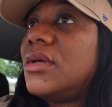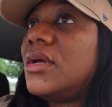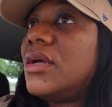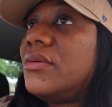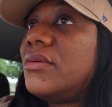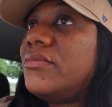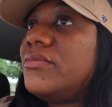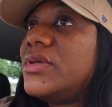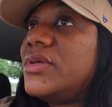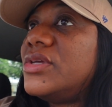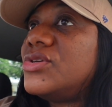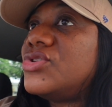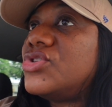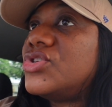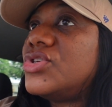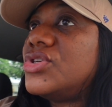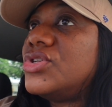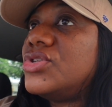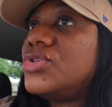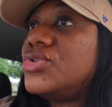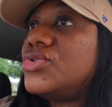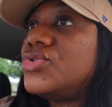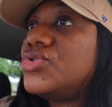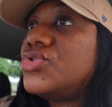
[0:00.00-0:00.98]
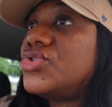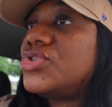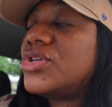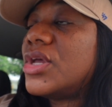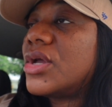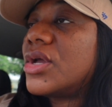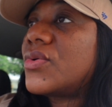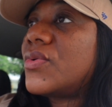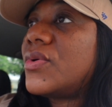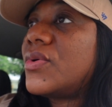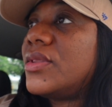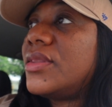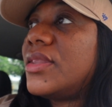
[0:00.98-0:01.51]
Admissions,
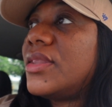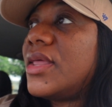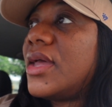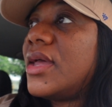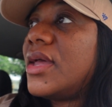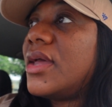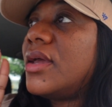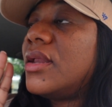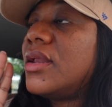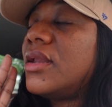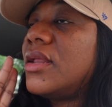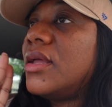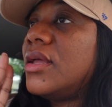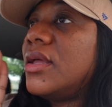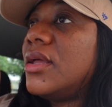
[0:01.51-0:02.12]
check on that.